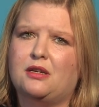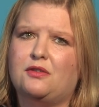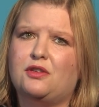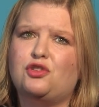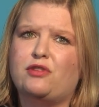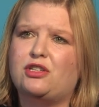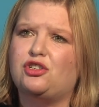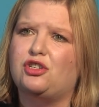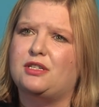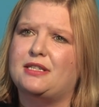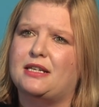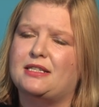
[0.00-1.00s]
The
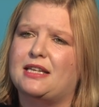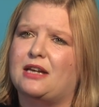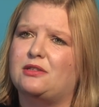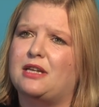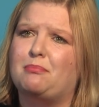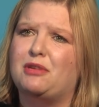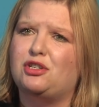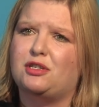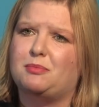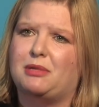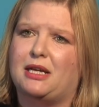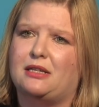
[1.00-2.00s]
strategy sets out
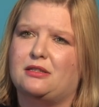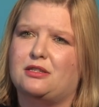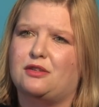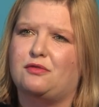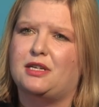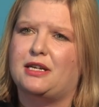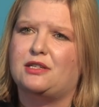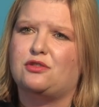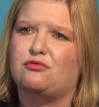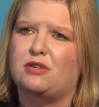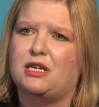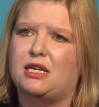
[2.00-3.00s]
ambitious plans over the next
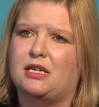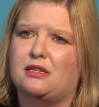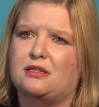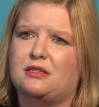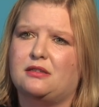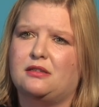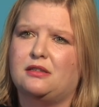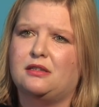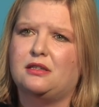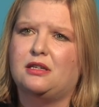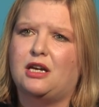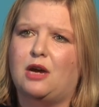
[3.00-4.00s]
3 years,
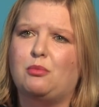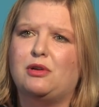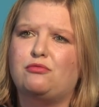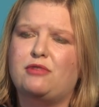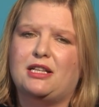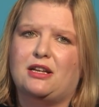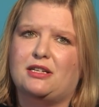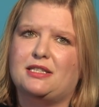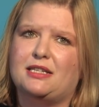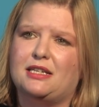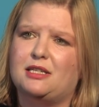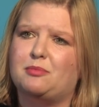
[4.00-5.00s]
and we'll realise
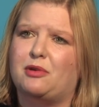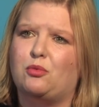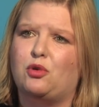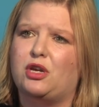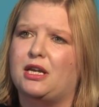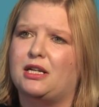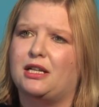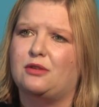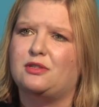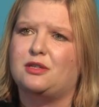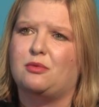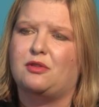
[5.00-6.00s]
these by working
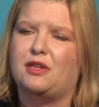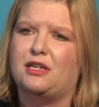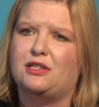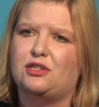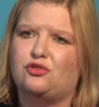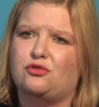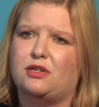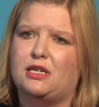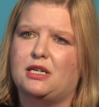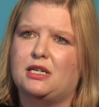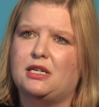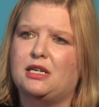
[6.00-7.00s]
closely with
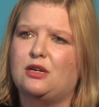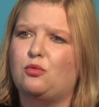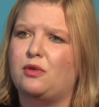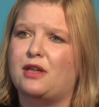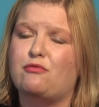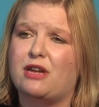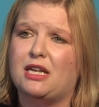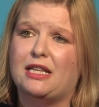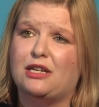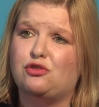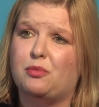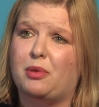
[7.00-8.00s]
industry, with our
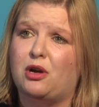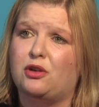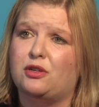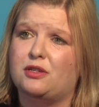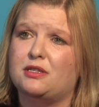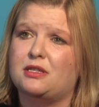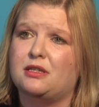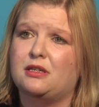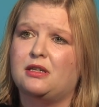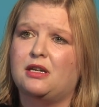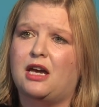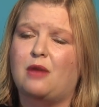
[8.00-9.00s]
regulatory partners,
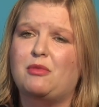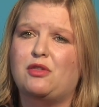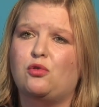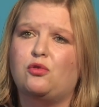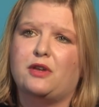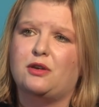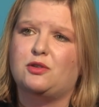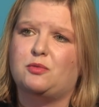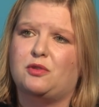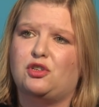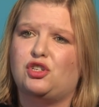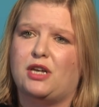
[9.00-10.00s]
and with all those
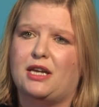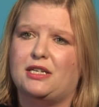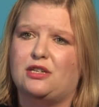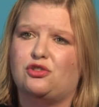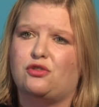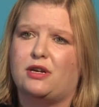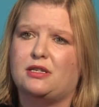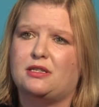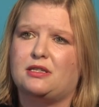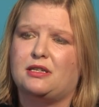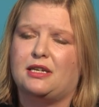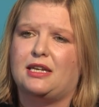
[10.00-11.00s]
with a shared
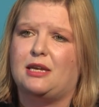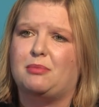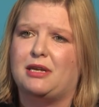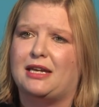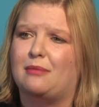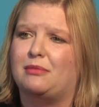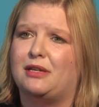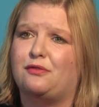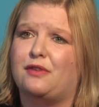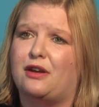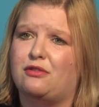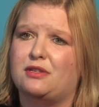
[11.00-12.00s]
interest in keeping gambling
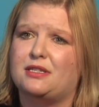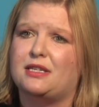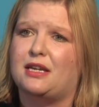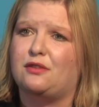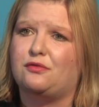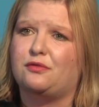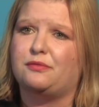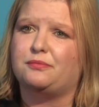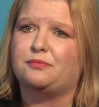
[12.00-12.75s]
fair and safe.